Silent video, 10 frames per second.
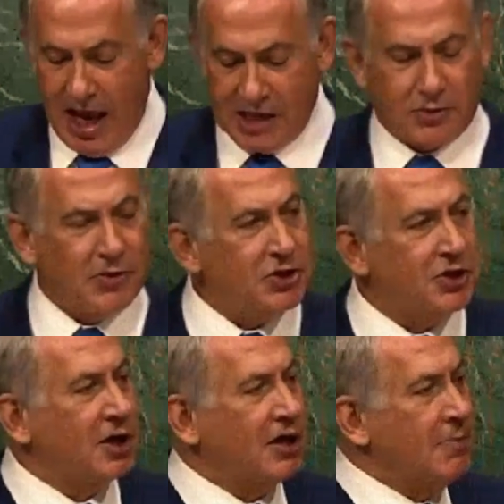as
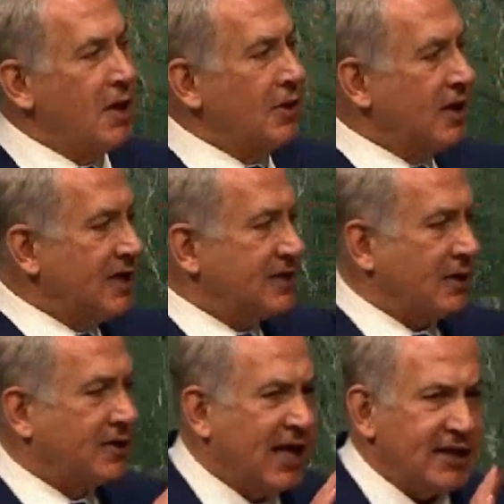Christian communities
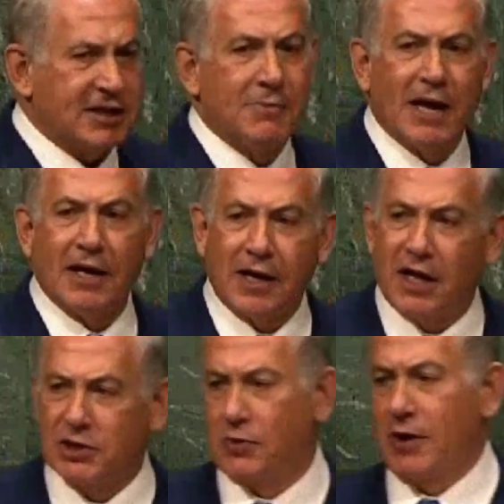are decimated
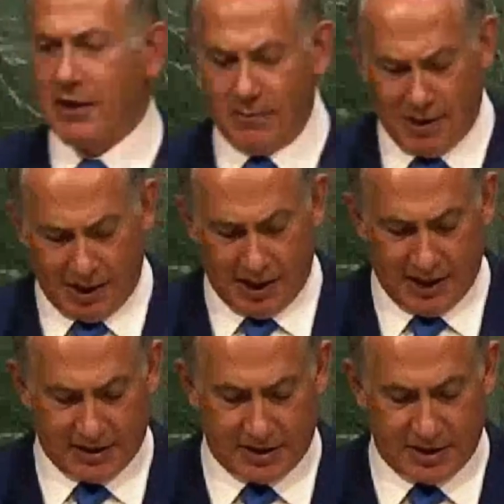elsewhere in the Middle
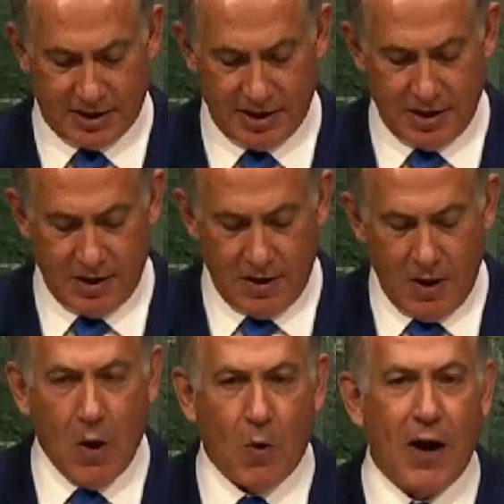East,
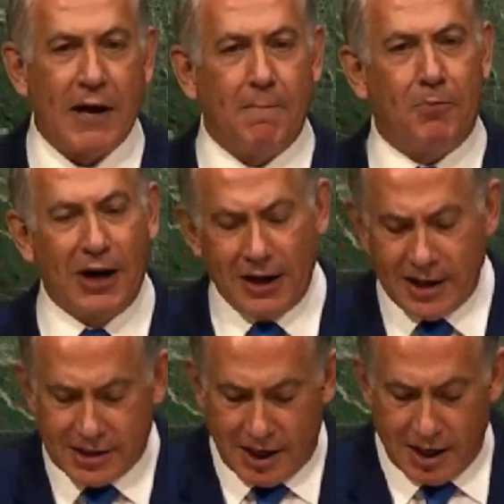when a
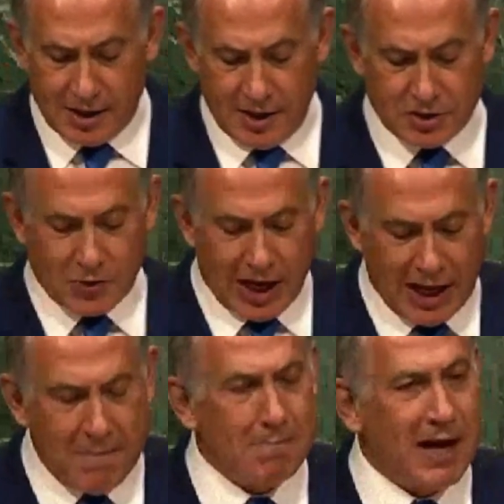brilliant young
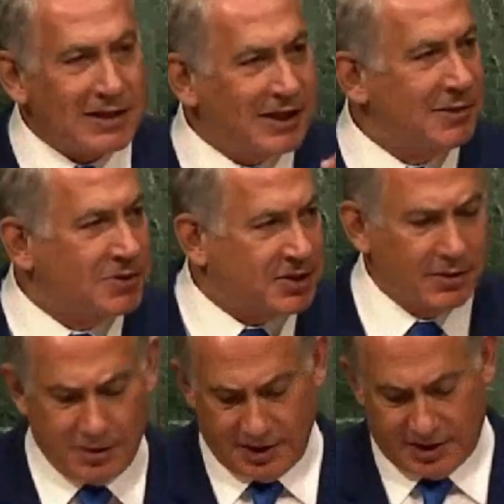Israeli Muslim
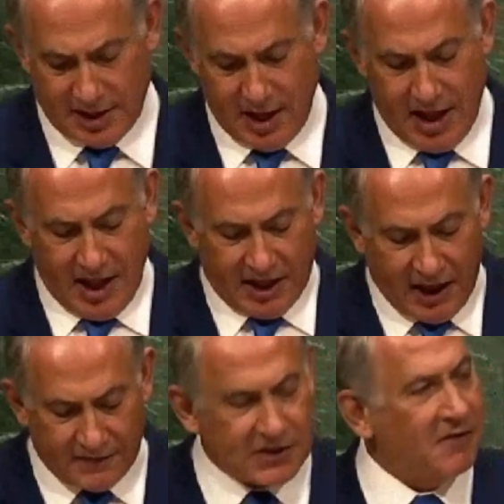student
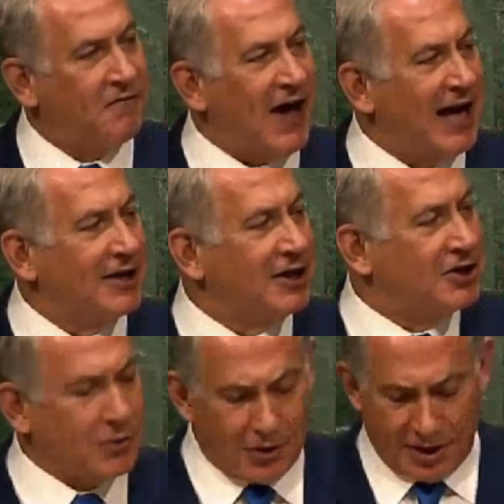gives her
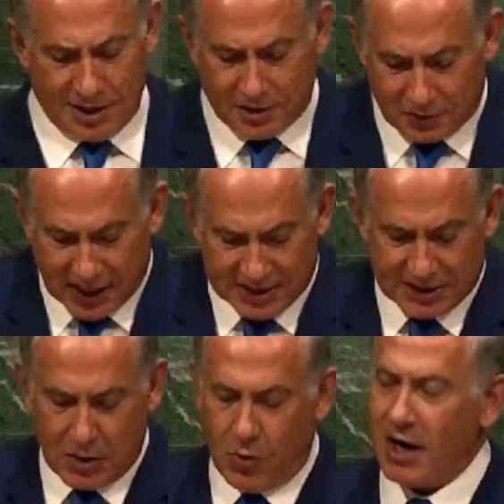valedictorian
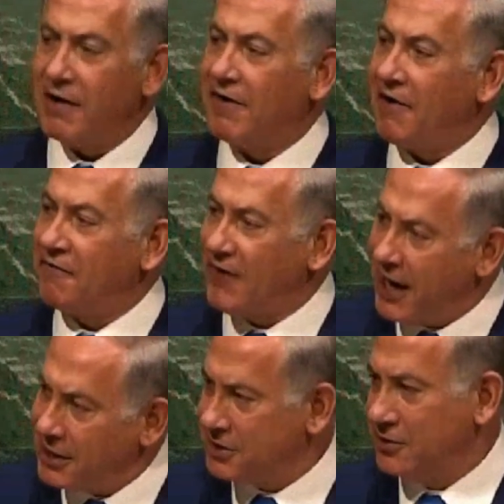address at one of our
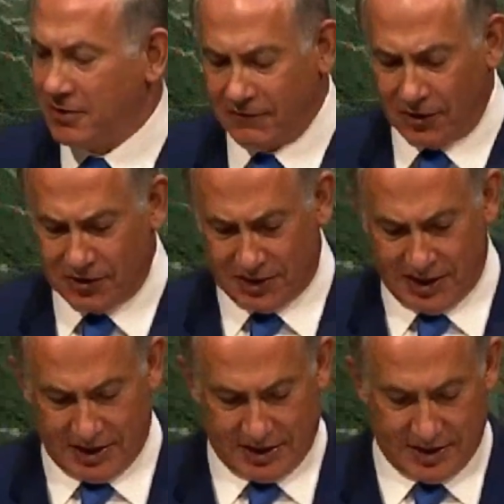finest
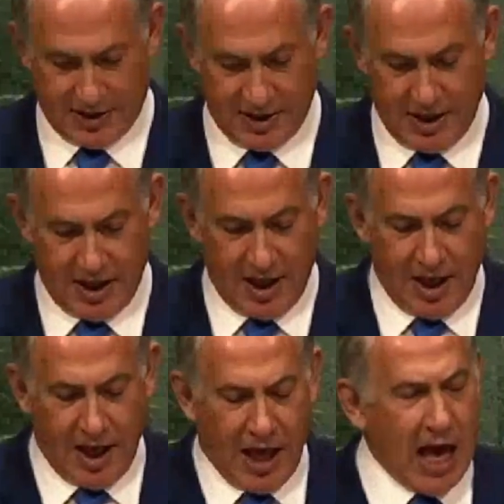universities,
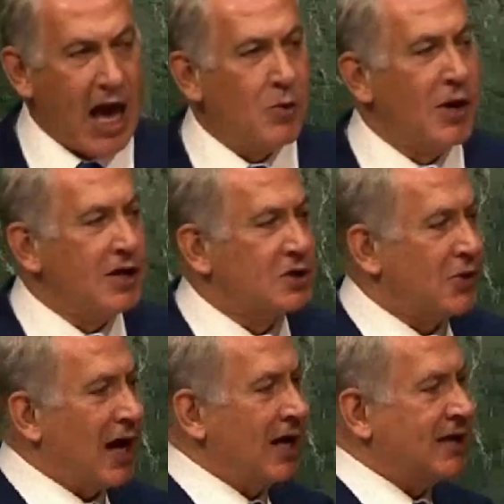and when
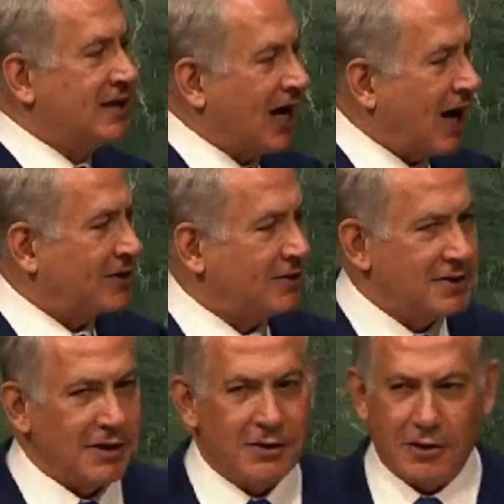Israeli
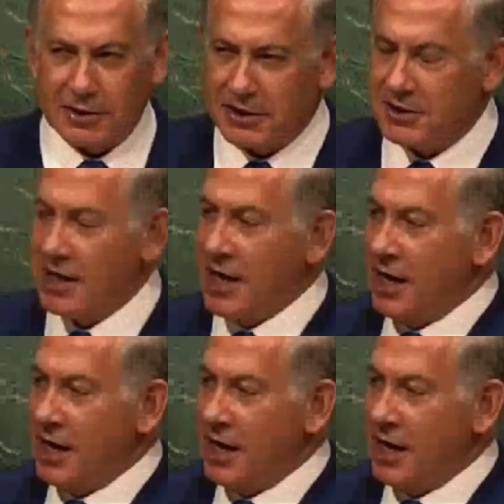doctors and nurses